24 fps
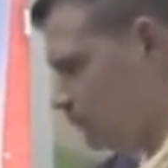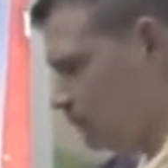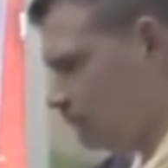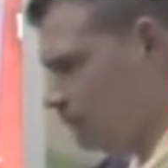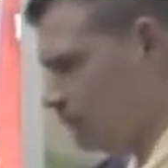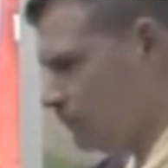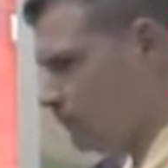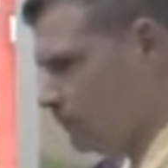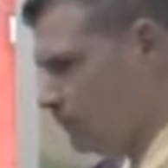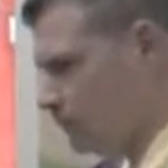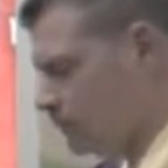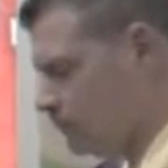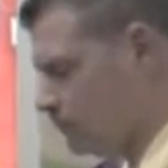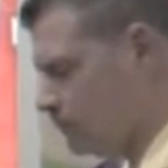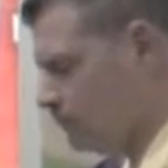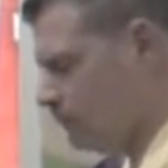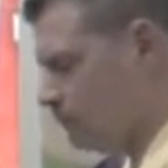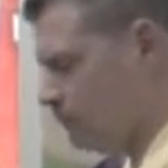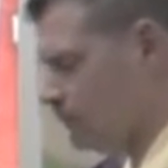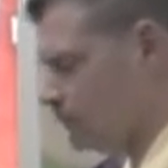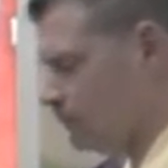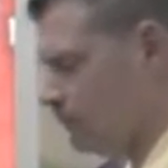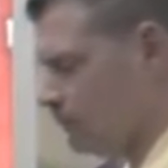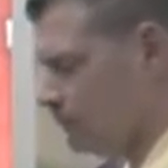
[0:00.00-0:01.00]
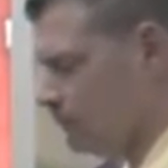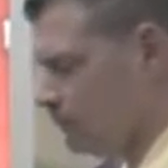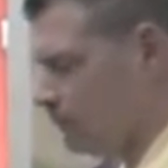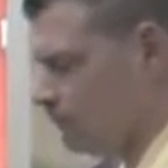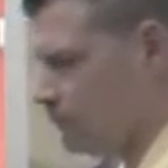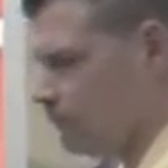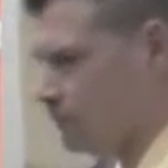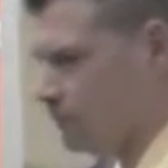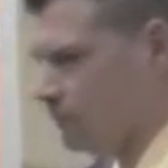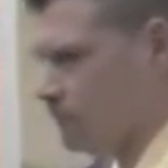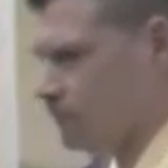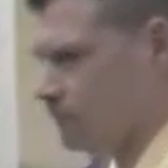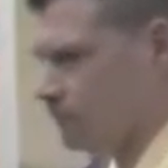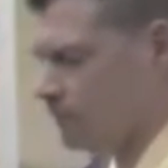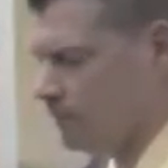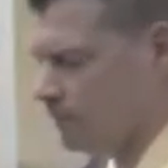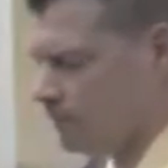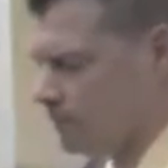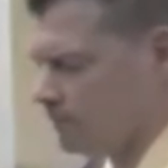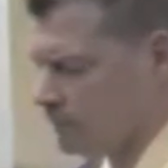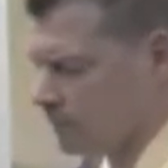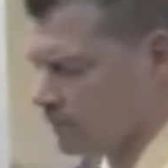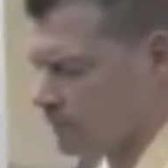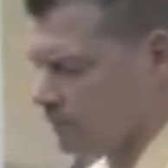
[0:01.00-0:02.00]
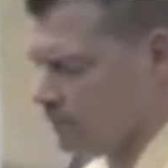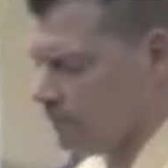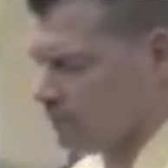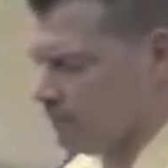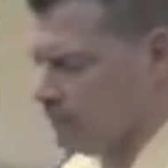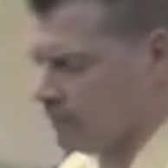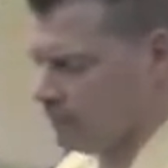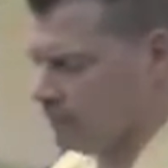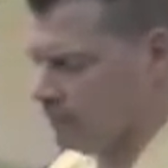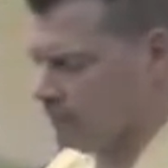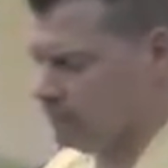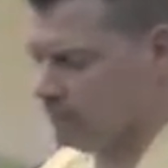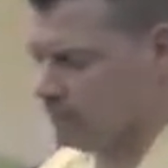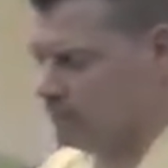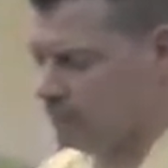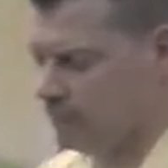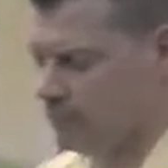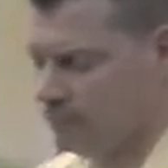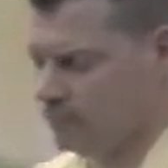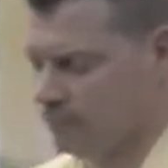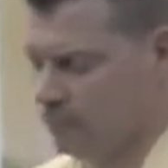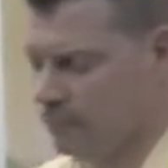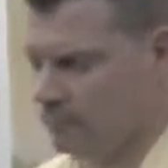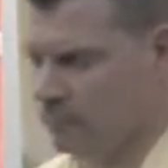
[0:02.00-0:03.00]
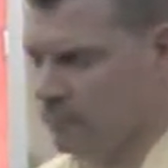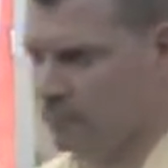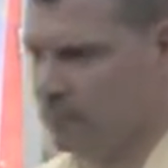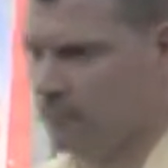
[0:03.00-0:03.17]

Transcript: The person shown says nothing.